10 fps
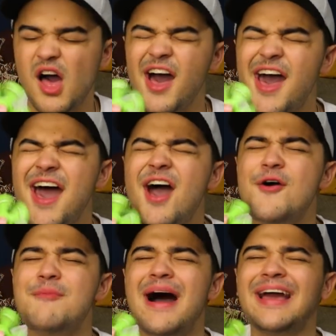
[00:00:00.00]

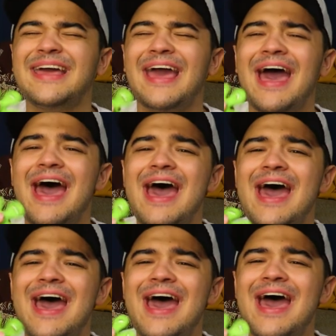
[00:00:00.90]
Oh my
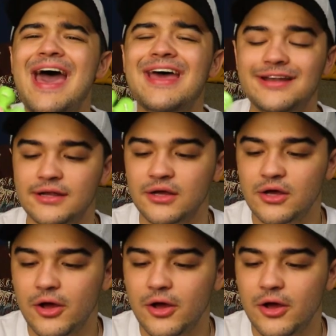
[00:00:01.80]
god!